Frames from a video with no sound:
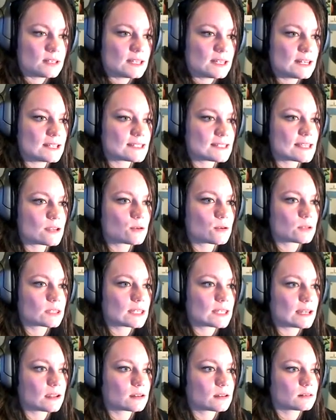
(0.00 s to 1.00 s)
It is a
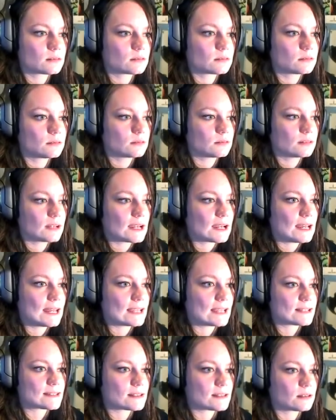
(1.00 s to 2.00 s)
good thing. I
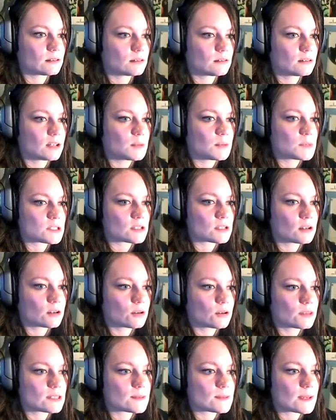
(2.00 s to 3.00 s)
likes it. I'm just
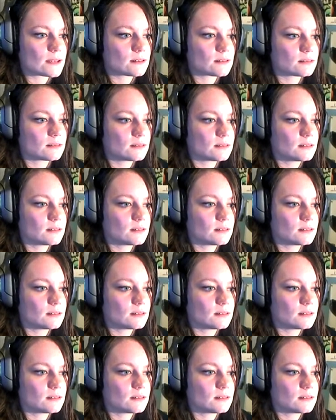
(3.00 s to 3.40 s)
gonna go this way.